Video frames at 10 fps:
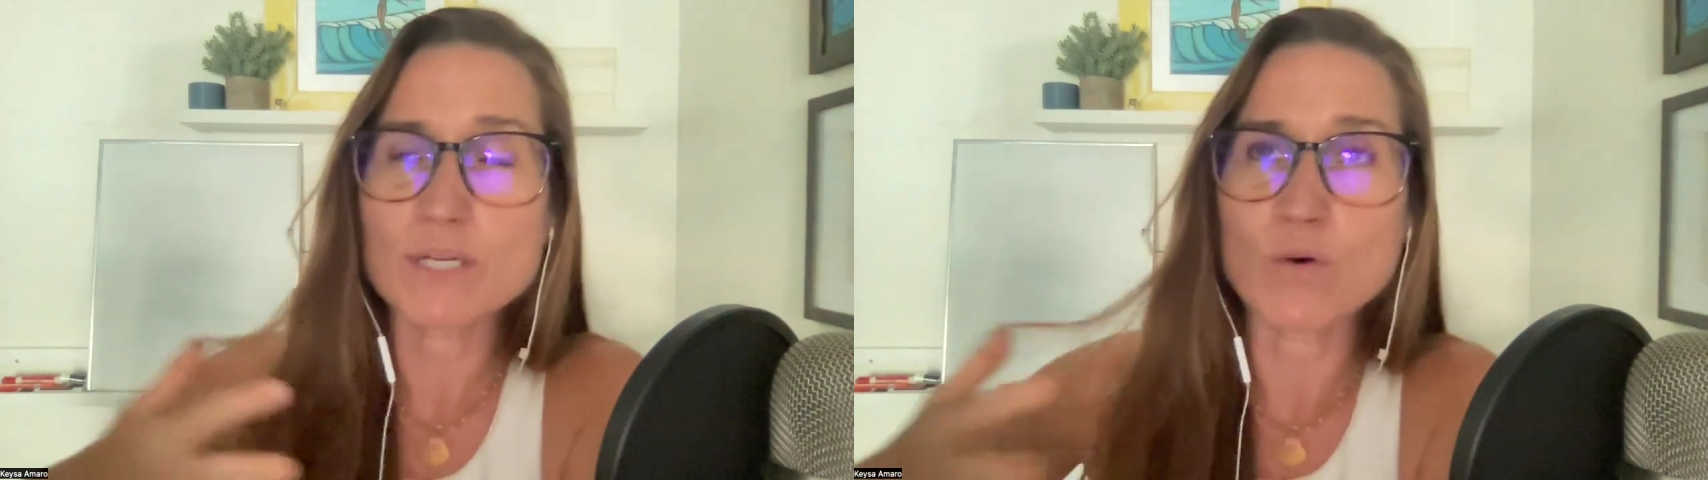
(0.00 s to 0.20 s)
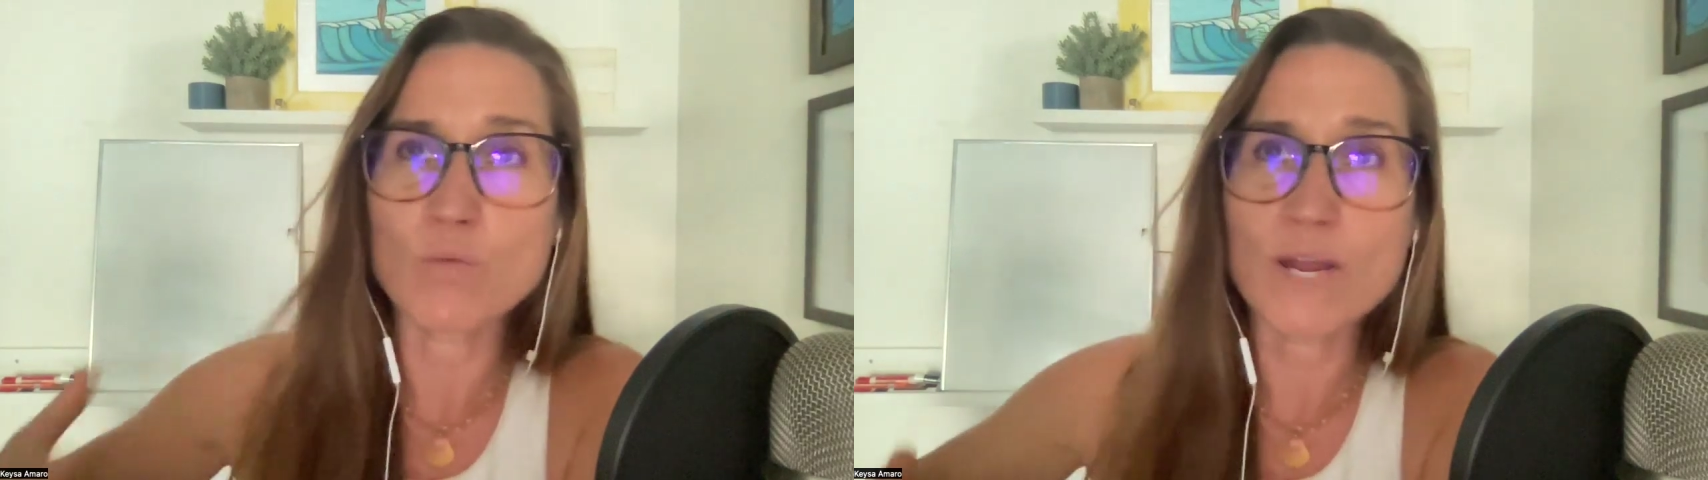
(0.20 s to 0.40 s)

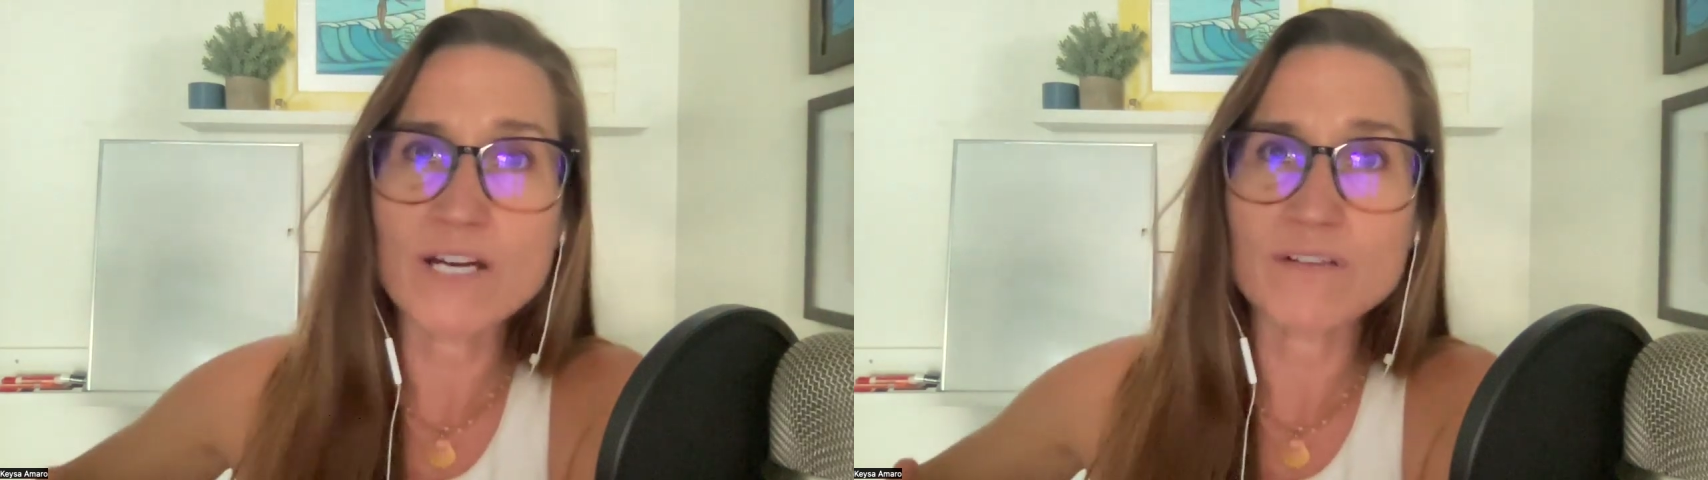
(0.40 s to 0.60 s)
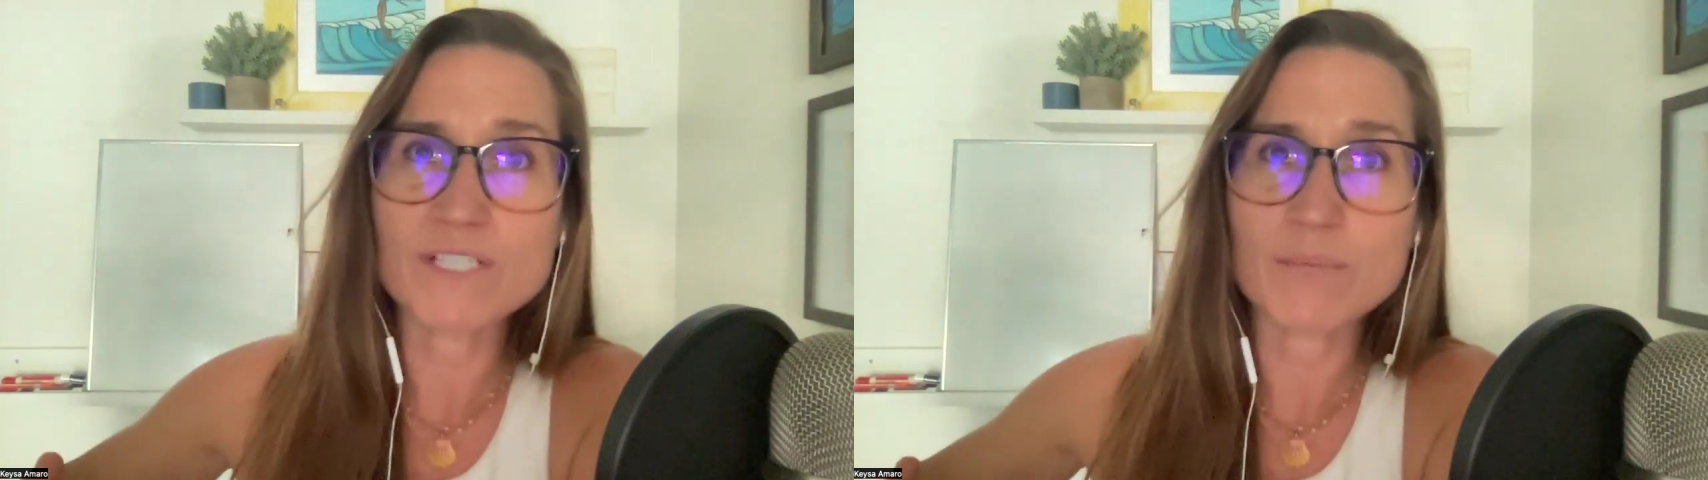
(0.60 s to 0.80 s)

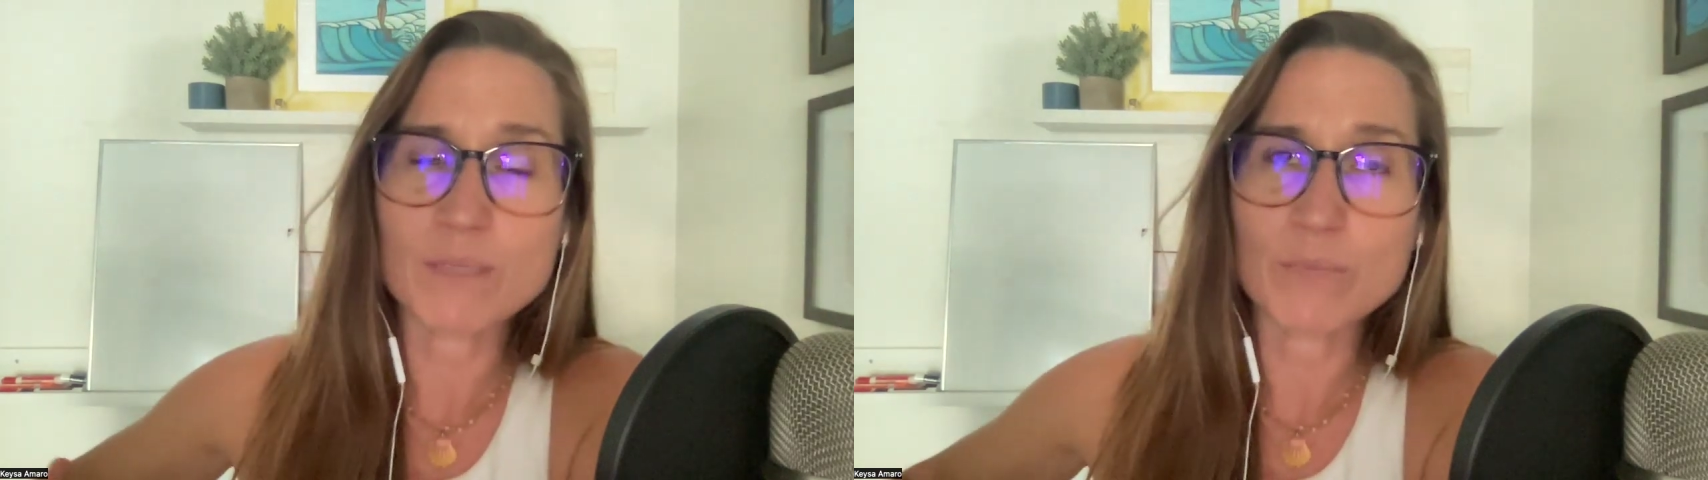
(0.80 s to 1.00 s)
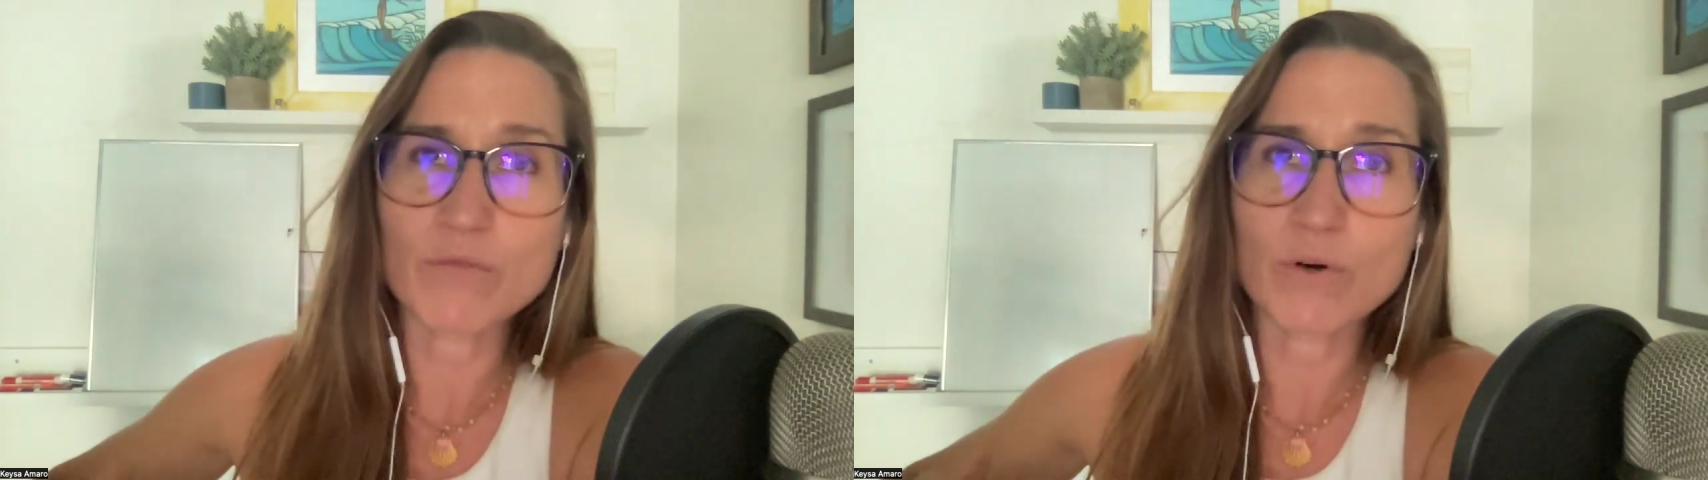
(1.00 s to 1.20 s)
aware of
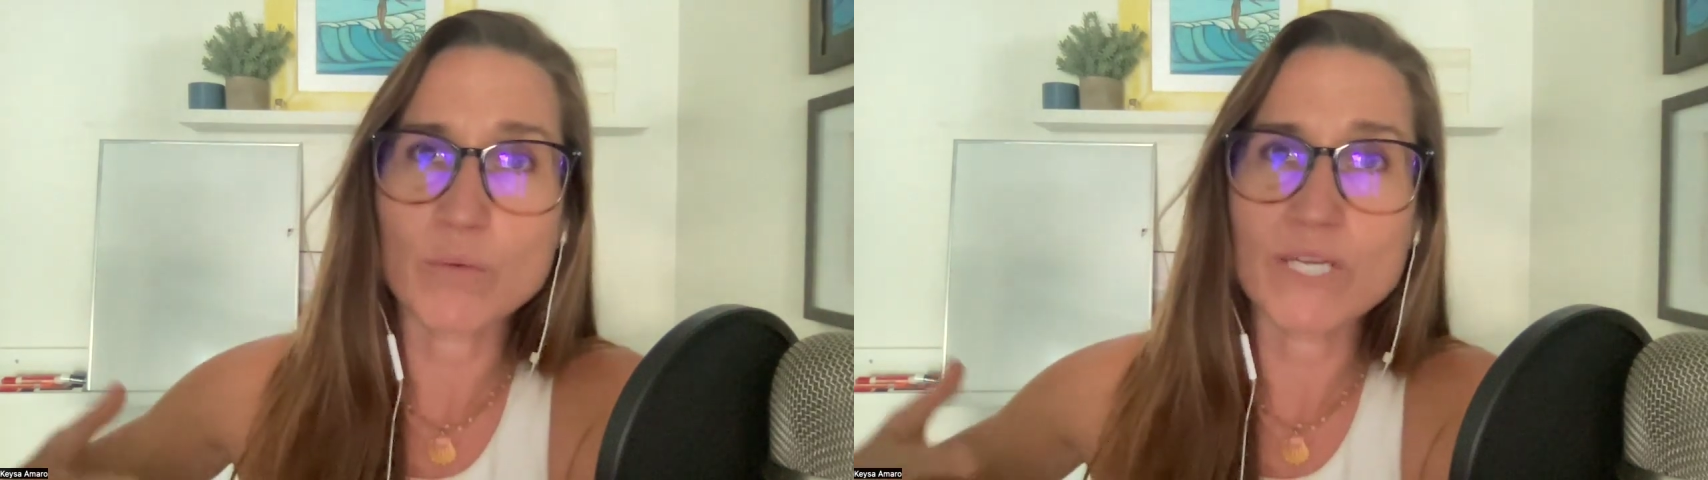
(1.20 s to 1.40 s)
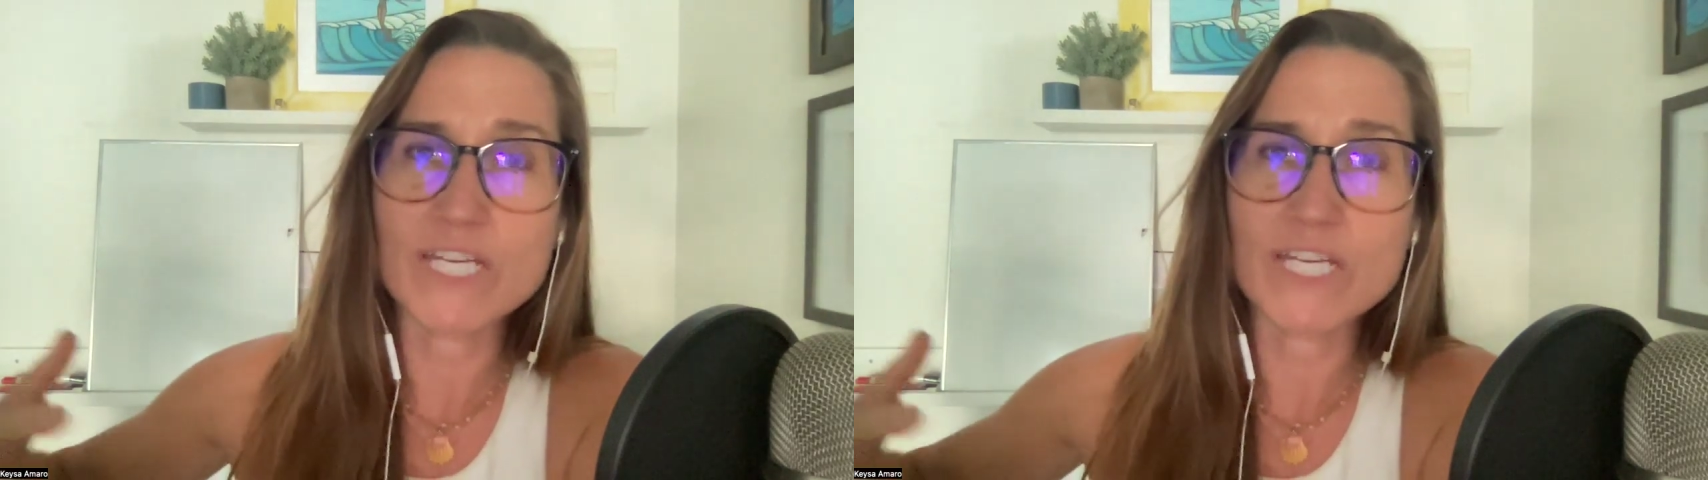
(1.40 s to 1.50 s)
something before we